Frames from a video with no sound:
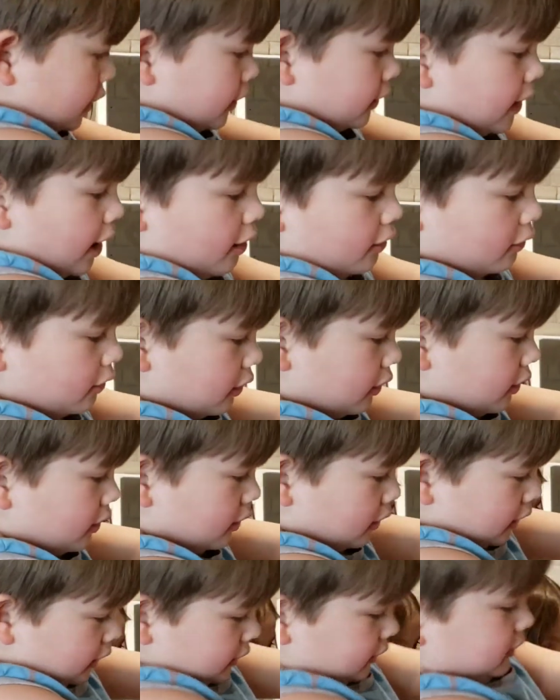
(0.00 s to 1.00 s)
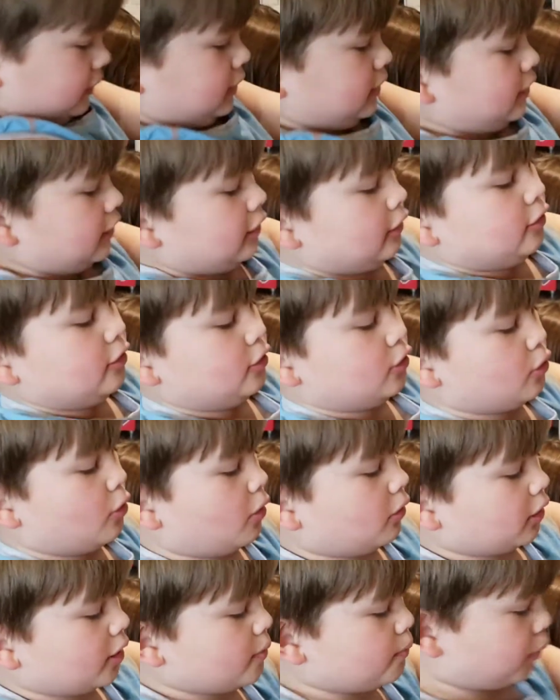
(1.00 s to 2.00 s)
Now, you
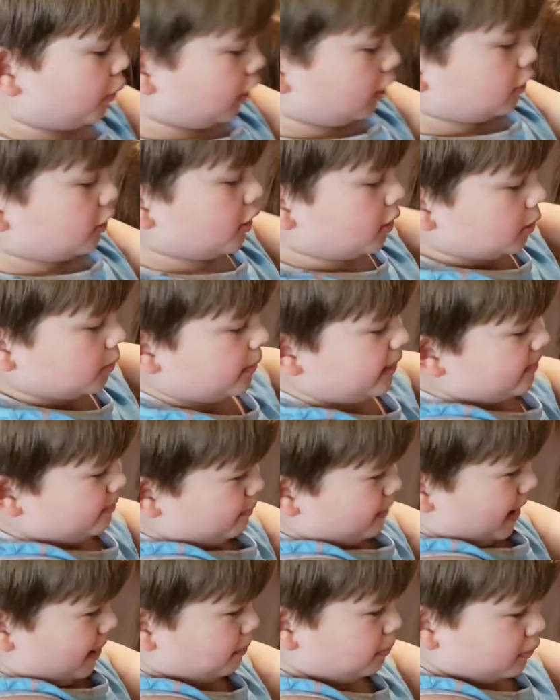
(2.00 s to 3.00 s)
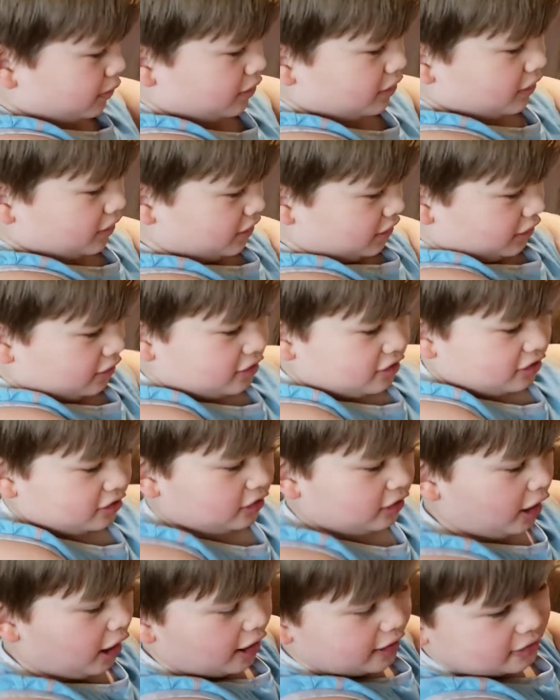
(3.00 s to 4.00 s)
only put a little bit of pepper because it's
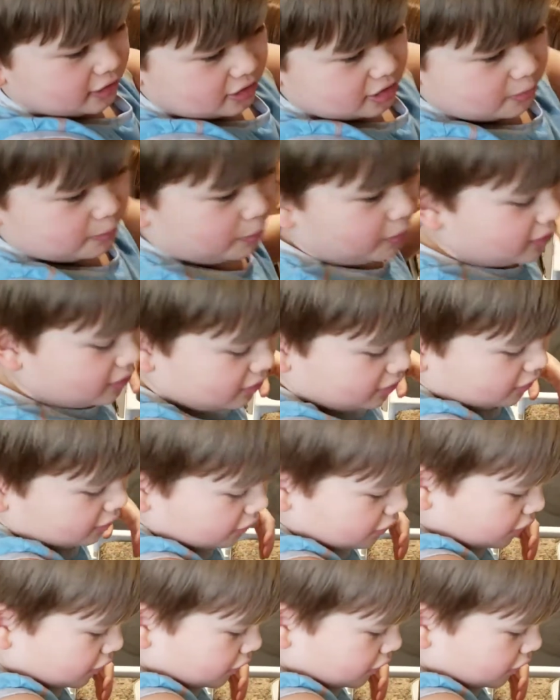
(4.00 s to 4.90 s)
kind of spicy.